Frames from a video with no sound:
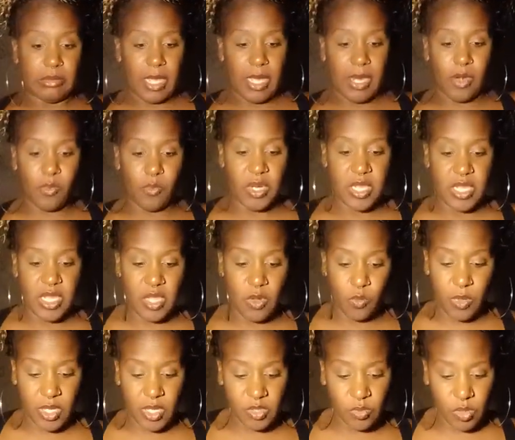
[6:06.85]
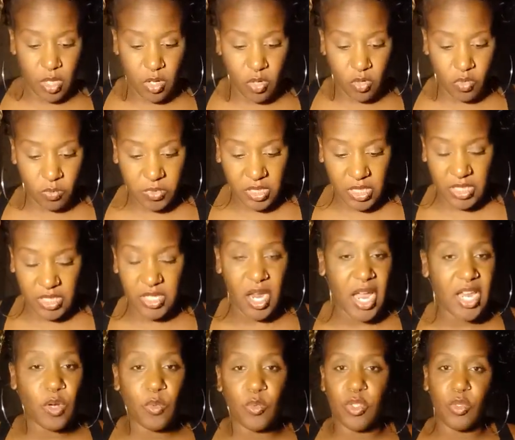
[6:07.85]
I don't really get wigs with combs because
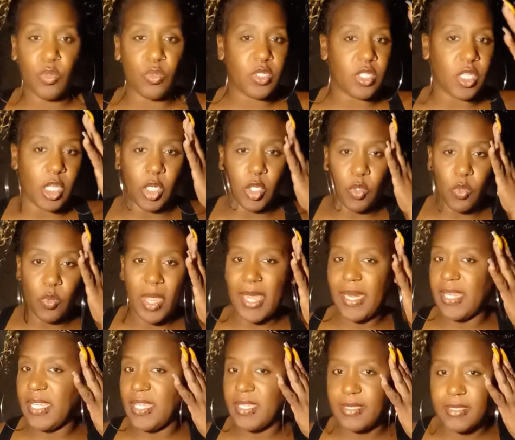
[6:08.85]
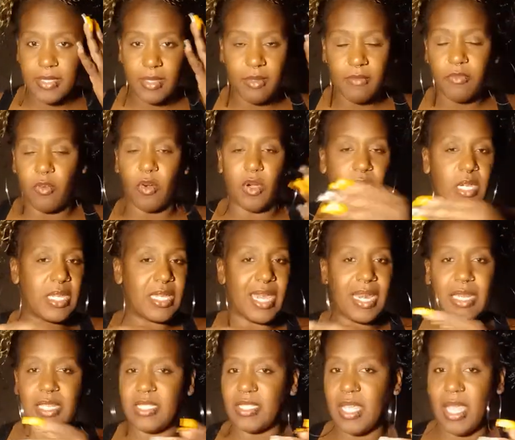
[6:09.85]
I don't use glue, adhesive, or any
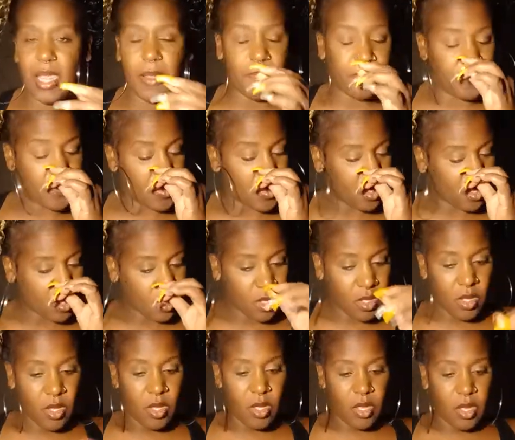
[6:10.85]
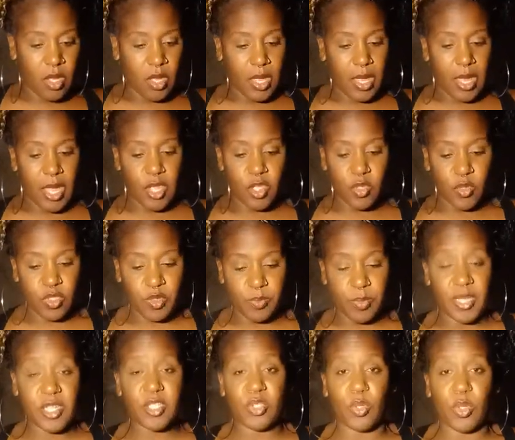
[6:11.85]
kind of tape. I use
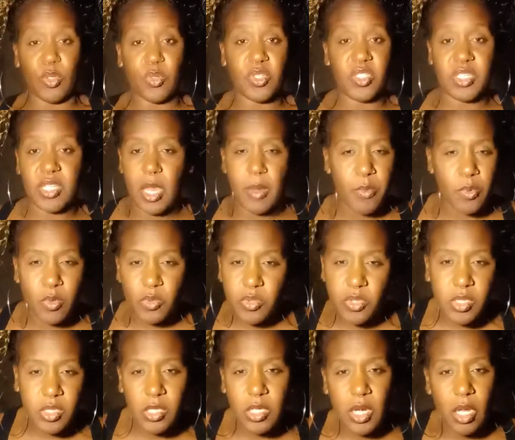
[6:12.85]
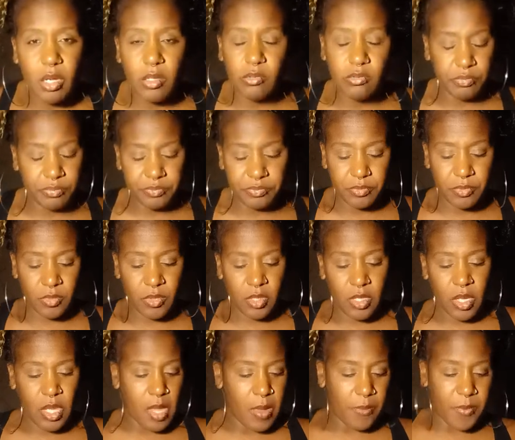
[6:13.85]
blessed oil staples, you know.
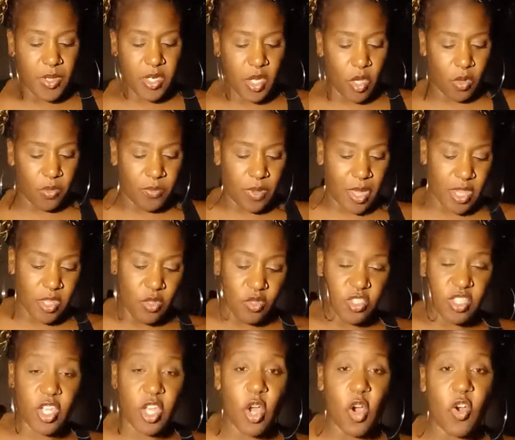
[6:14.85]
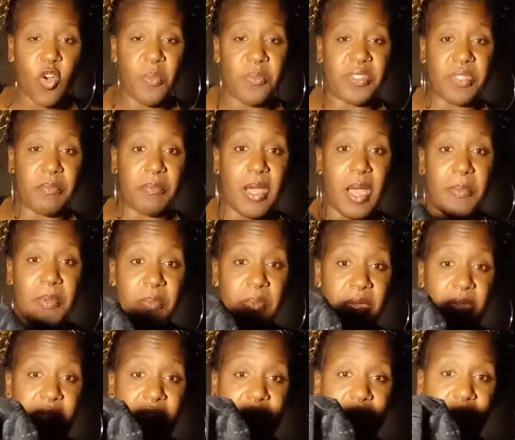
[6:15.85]
But no, I use the combs and bobby
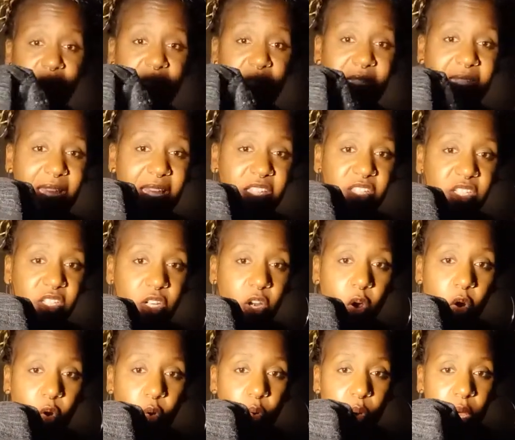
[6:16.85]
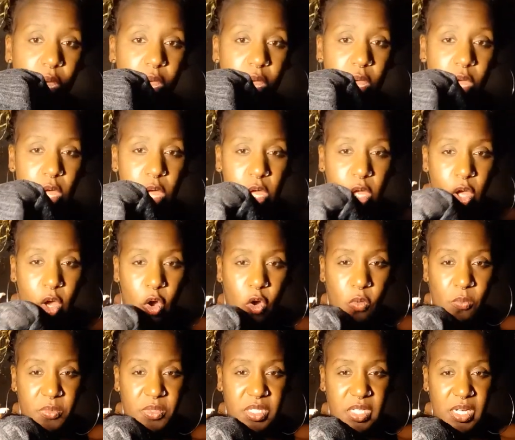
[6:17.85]
pins. But this has no
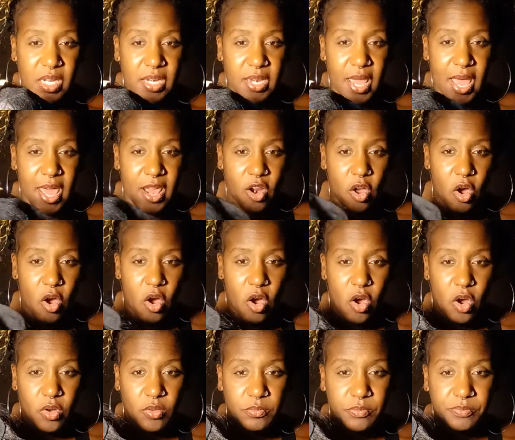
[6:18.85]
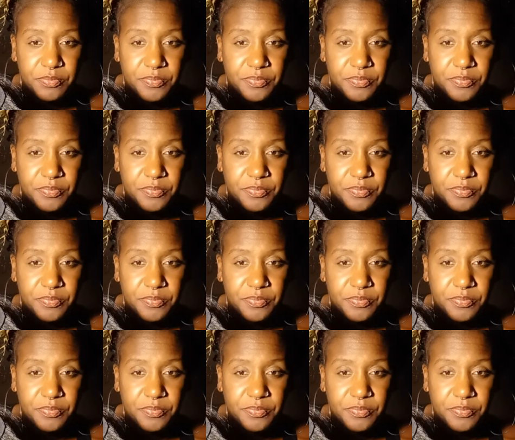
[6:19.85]
combs in it at all.